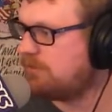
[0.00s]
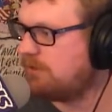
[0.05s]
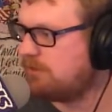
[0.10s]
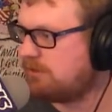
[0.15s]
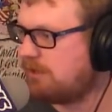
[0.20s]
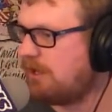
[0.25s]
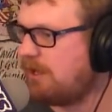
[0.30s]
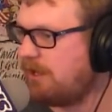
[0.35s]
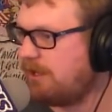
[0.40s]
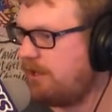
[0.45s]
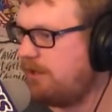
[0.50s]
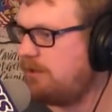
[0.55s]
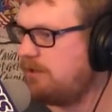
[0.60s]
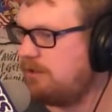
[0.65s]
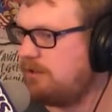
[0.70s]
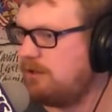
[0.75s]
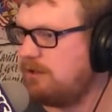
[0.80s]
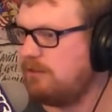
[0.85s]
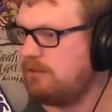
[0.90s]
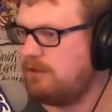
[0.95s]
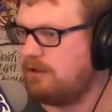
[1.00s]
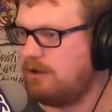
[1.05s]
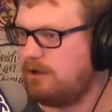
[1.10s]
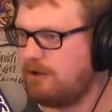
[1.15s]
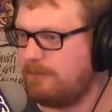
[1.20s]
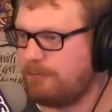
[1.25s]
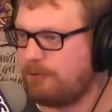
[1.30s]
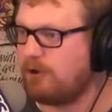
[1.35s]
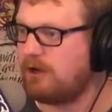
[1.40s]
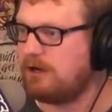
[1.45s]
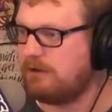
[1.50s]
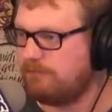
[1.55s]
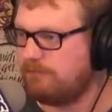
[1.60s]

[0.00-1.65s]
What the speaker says: that they added and the upgraded